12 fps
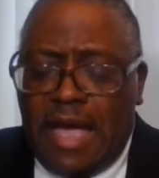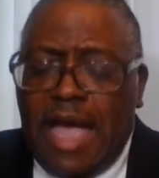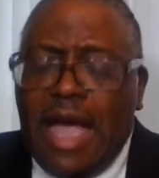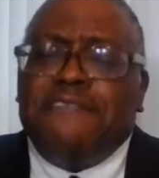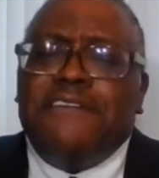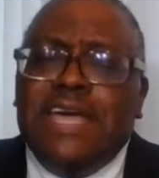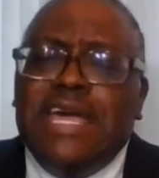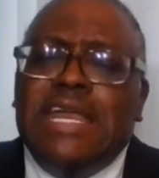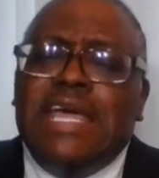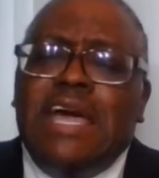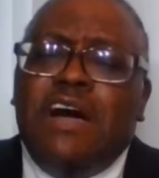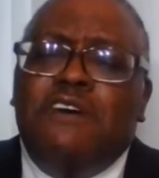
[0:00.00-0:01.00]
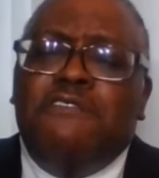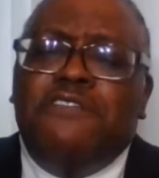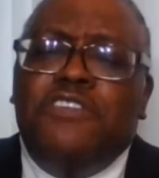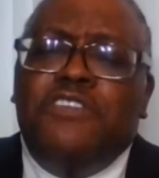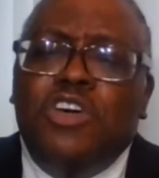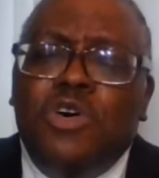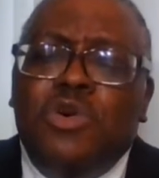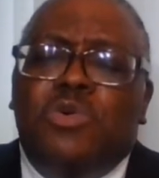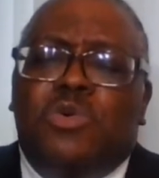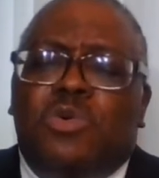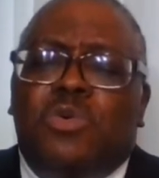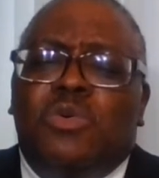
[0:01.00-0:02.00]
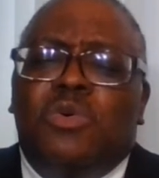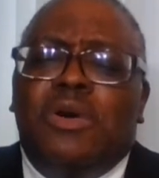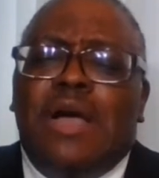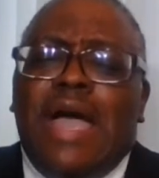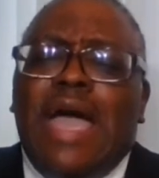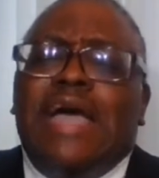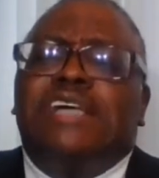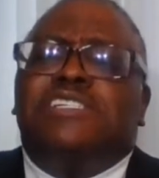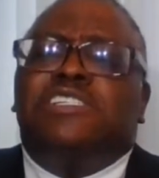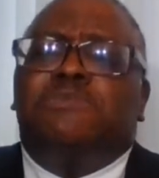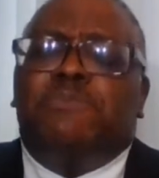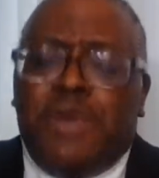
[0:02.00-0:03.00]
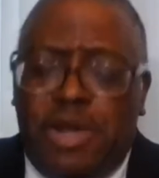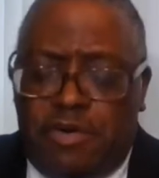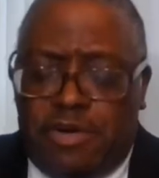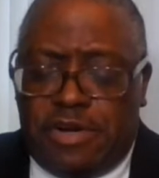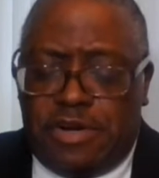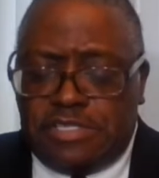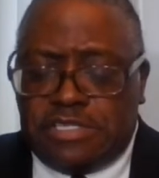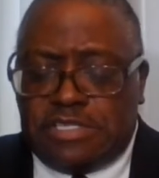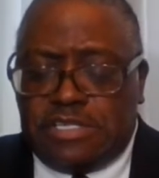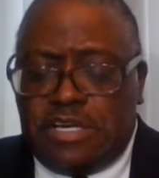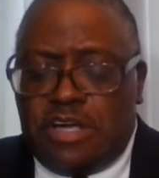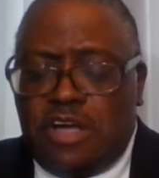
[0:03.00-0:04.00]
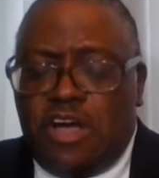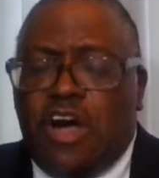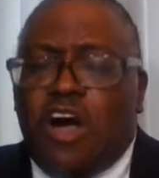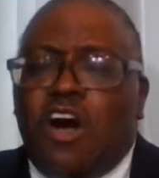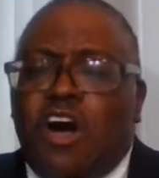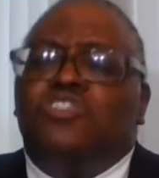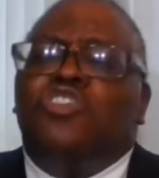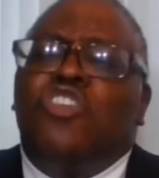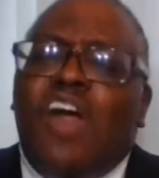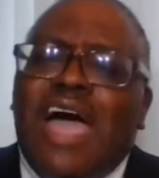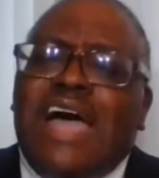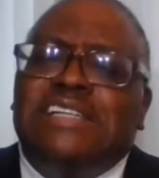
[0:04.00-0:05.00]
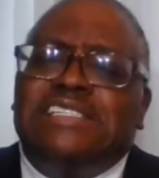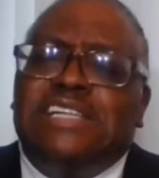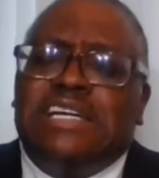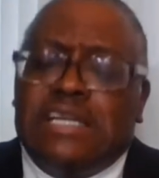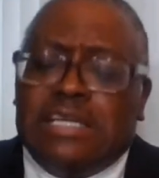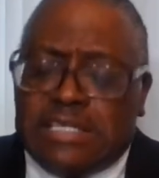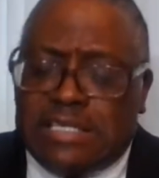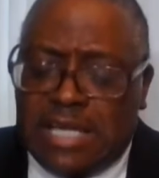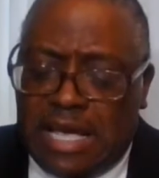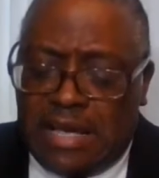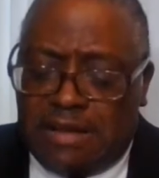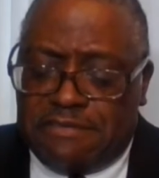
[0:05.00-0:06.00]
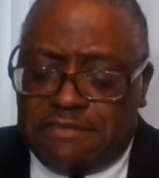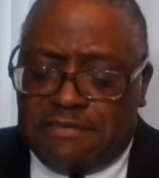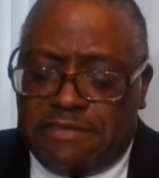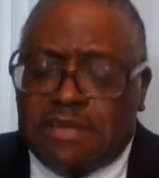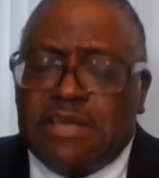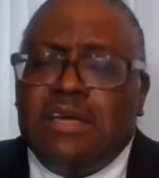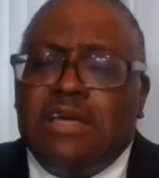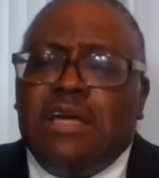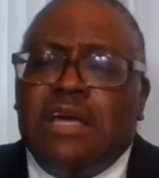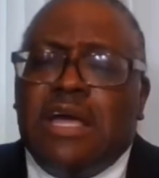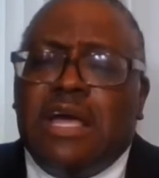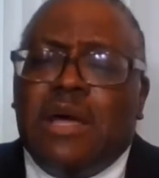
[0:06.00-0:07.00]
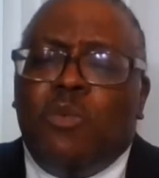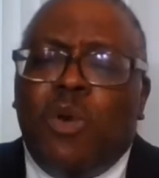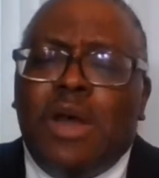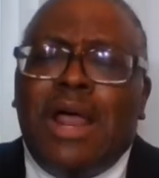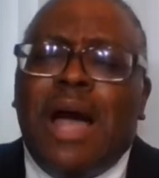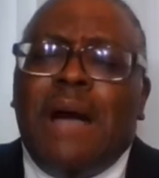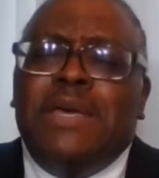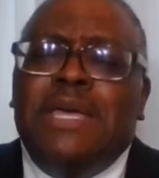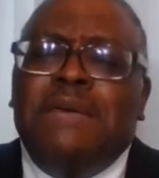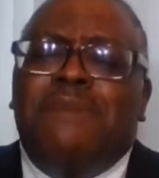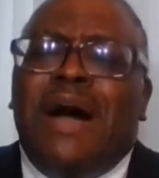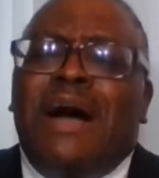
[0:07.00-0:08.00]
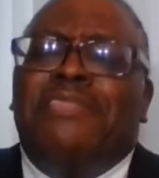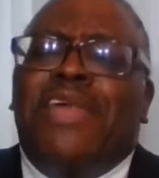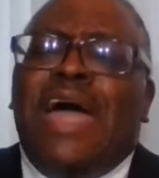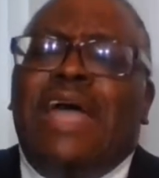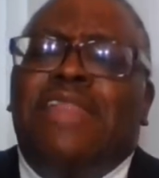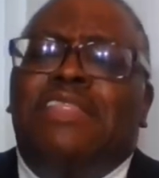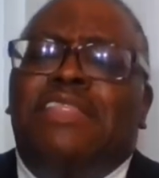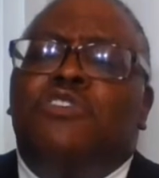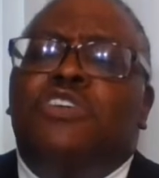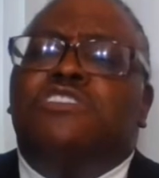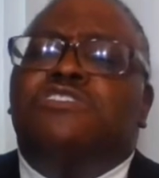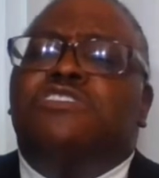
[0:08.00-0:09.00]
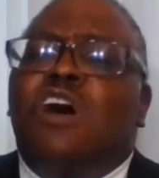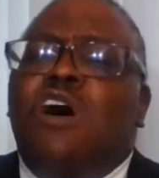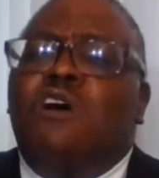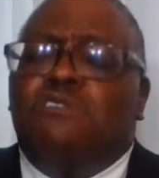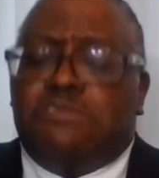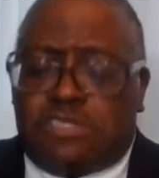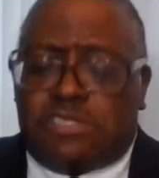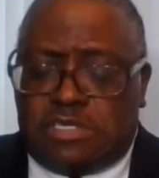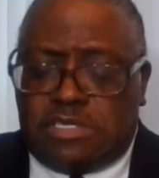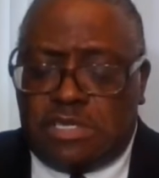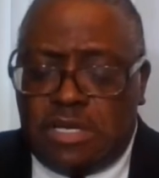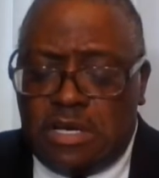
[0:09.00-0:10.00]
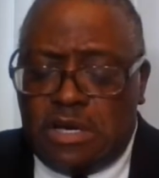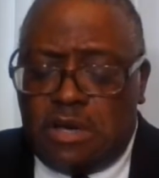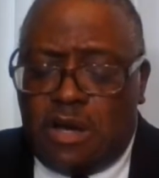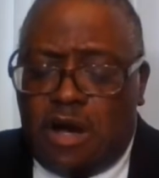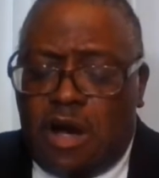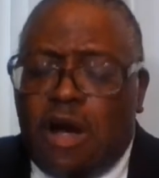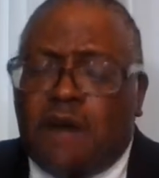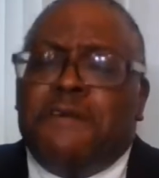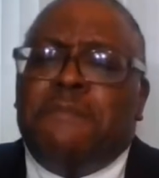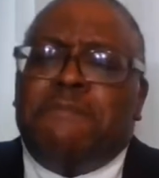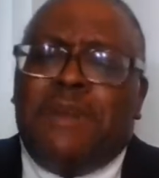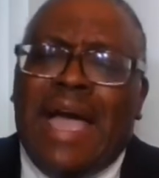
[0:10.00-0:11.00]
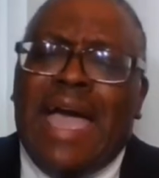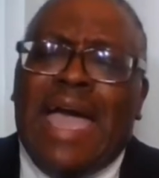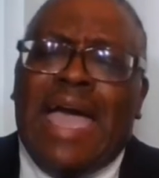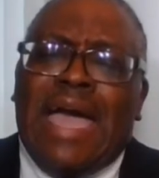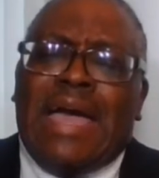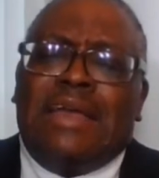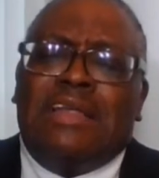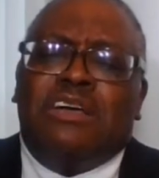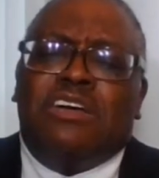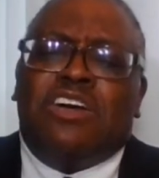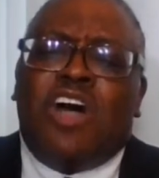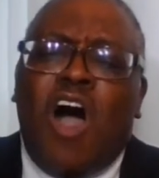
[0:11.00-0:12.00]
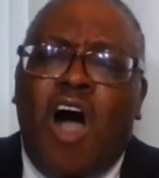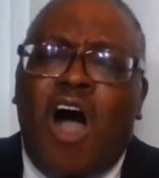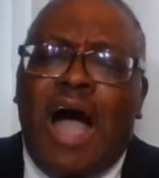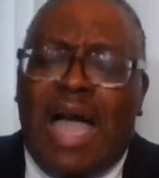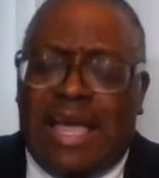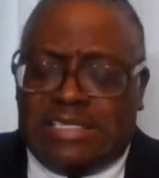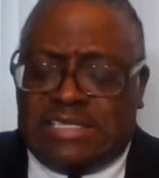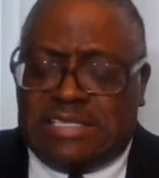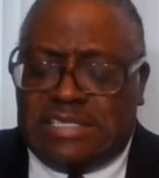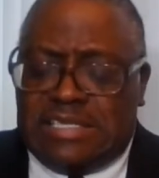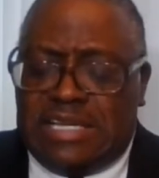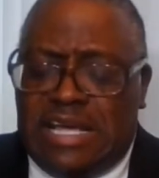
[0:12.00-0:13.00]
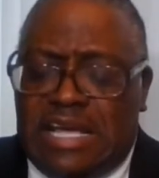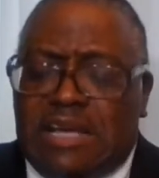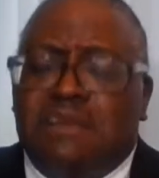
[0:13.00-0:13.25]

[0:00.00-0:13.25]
Have any of you experienced a tragic death? And what I mean by that, the results of a bad car accident.